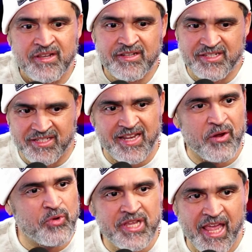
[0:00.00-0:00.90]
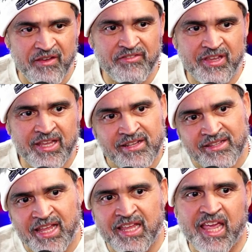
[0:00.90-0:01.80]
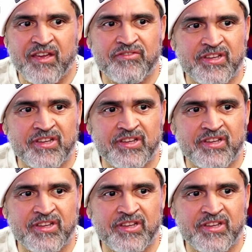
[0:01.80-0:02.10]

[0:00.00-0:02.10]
just like we can't forget, they can't forget.